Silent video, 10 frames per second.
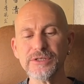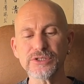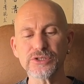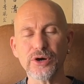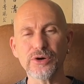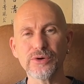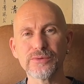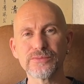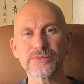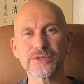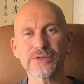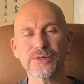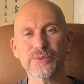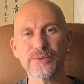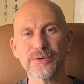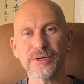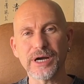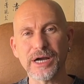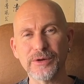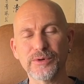So
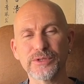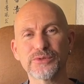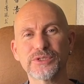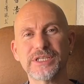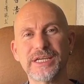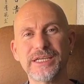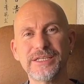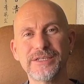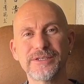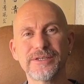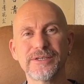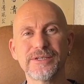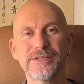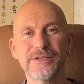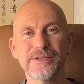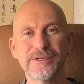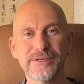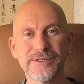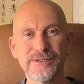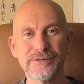I want to say,
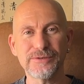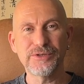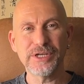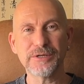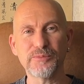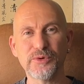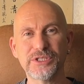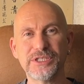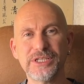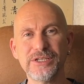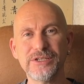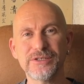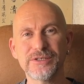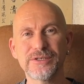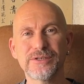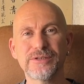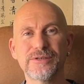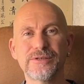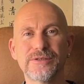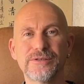drink more tea,
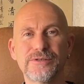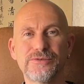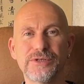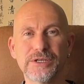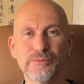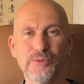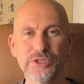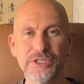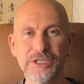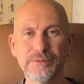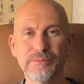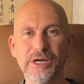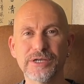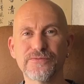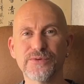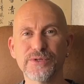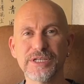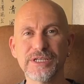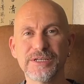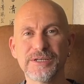drink more tea
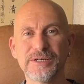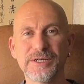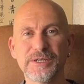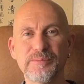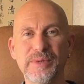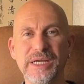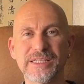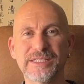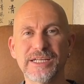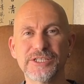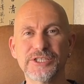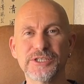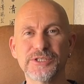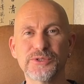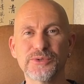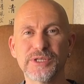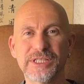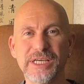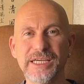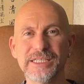mindfully, pay attention to the
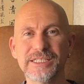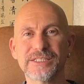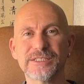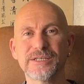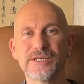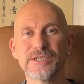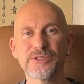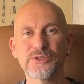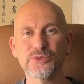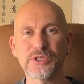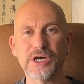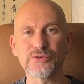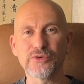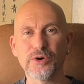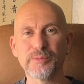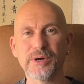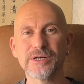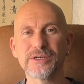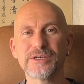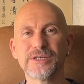taste, to the
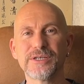aroma,